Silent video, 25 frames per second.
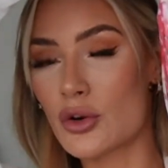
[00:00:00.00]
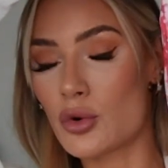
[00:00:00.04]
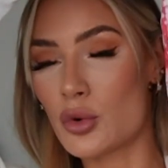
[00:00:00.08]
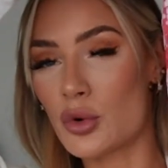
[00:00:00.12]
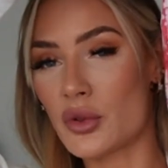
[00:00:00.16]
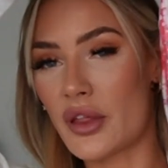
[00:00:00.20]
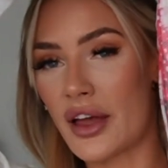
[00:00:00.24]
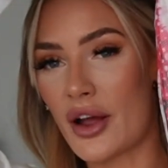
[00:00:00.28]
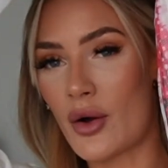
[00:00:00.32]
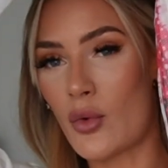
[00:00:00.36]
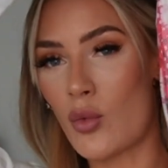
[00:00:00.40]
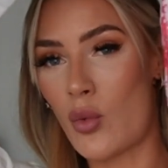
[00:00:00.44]
cool
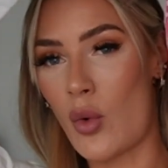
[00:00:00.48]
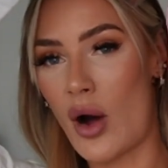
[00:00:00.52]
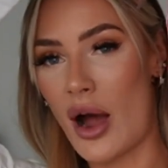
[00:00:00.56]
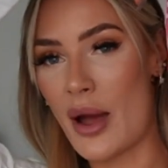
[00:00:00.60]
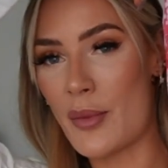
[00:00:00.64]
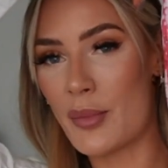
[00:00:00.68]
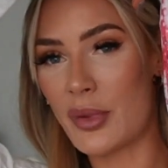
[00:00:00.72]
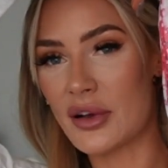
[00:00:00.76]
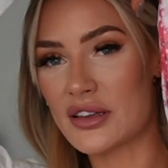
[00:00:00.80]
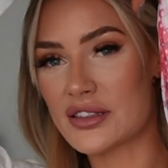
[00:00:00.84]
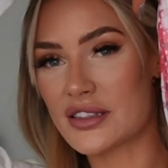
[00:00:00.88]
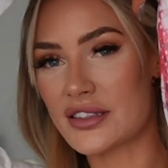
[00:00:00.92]
with like a
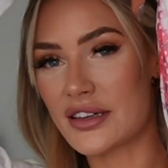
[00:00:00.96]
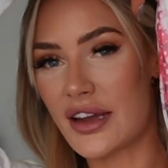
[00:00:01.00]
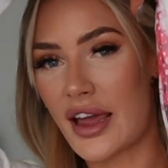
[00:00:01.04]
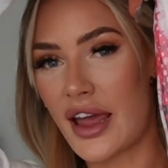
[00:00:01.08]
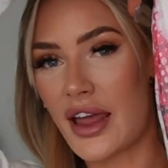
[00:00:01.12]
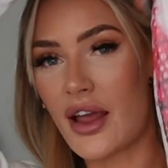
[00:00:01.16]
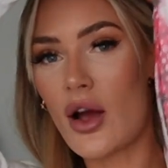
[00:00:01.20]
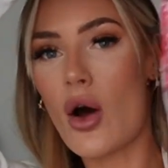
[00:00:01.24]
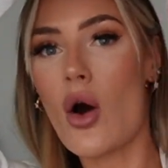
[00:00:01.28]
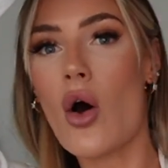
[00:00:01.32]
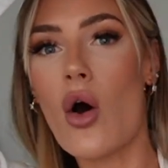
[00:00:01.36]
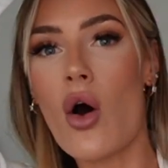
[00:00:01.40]
white
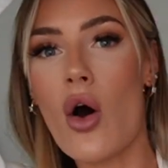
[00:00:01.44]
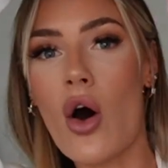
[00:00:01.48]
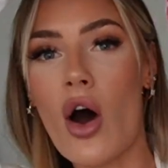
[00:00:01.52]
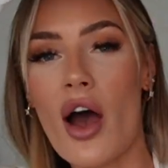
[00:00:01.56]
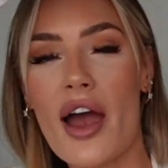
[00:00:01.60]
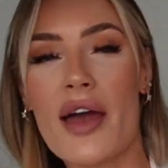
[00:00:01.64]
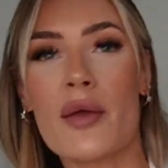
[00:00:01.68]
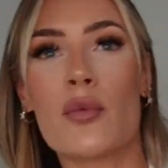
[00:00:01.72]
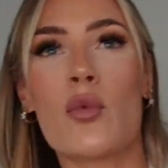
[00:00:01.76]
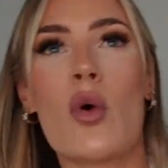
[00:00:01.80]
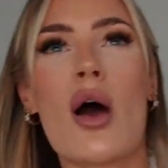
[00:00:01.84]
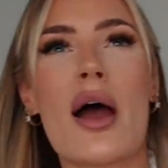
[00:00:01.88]
bustier. Oh,
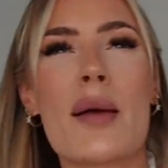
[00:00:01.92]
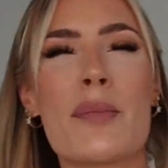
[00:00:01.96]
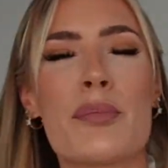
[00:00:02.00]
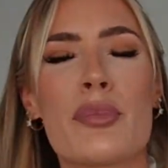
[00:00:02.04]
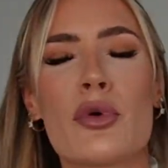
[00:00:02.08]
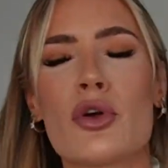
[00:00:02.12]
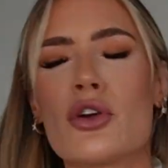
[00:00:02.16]
and white